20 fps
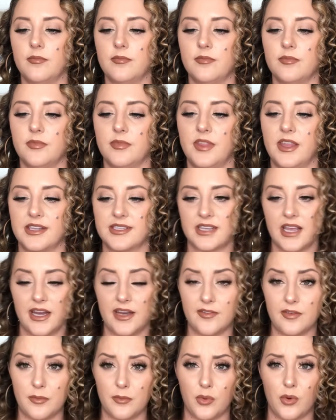that's kind
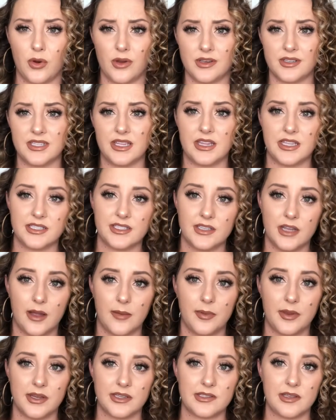of important to this
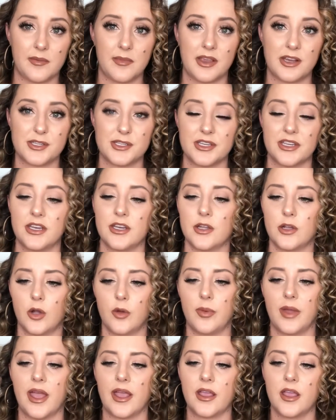topic, so I'm actually gonna go
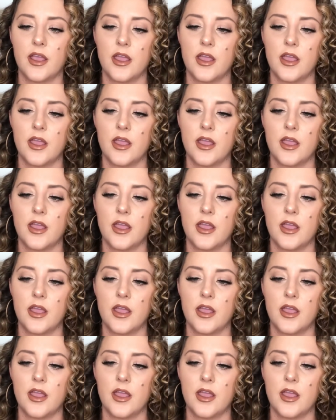back.